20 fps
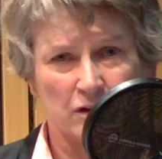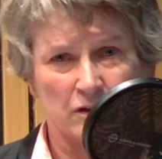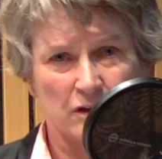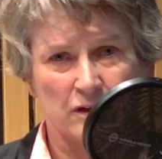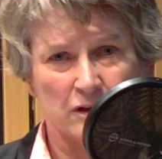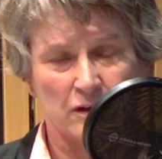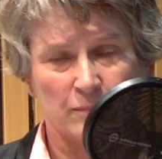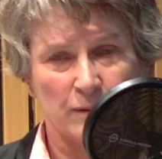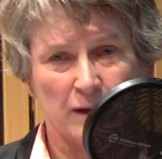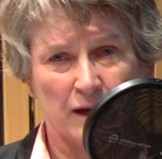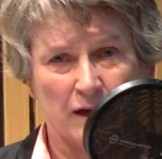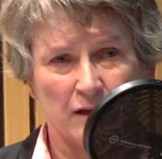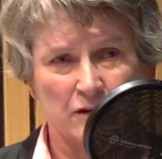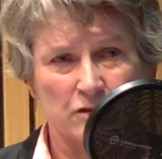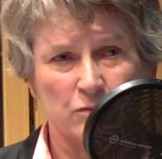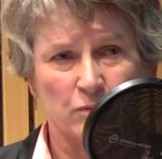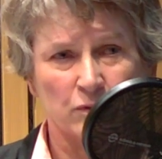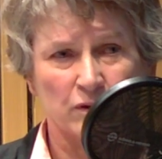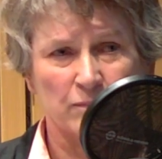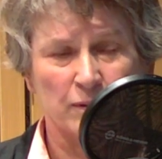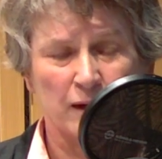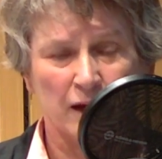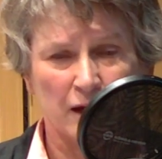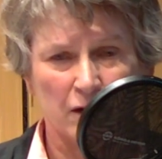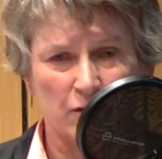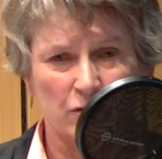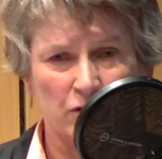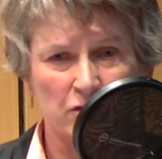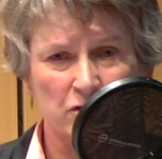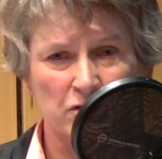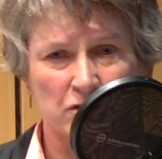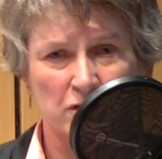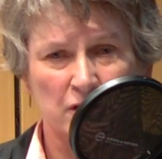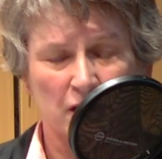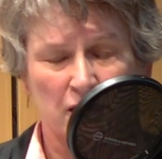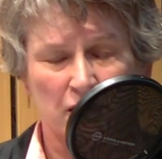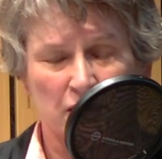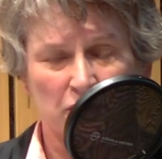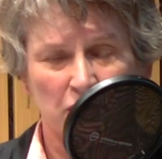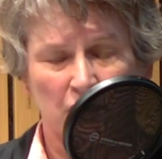in the past with parents
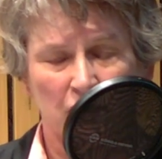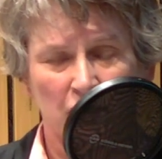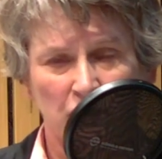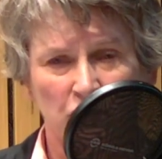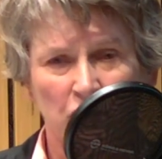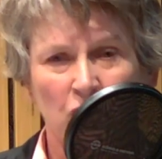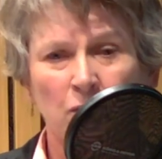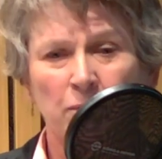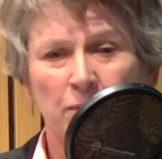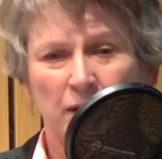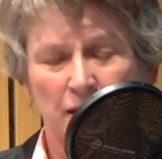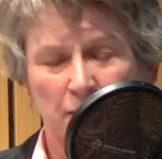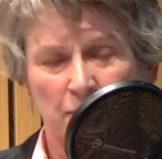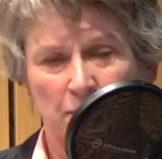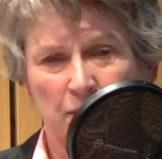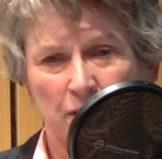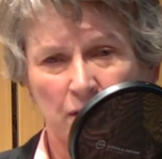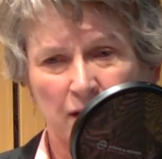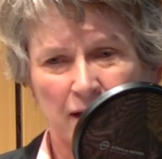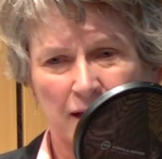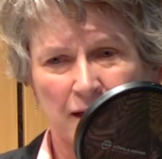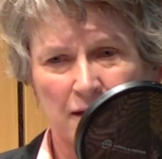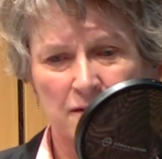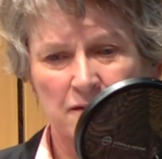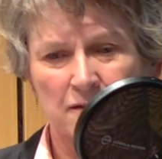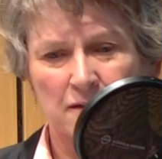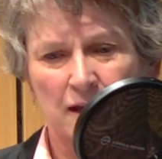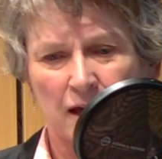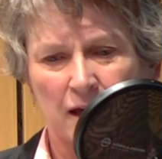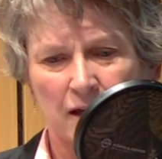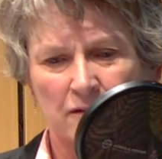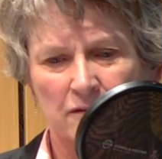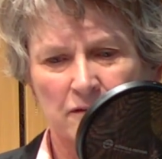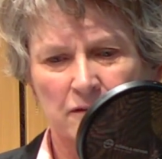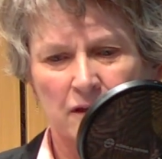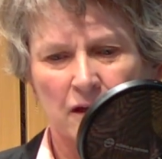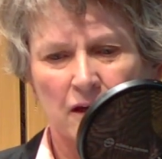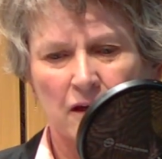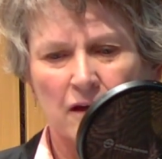and young people is that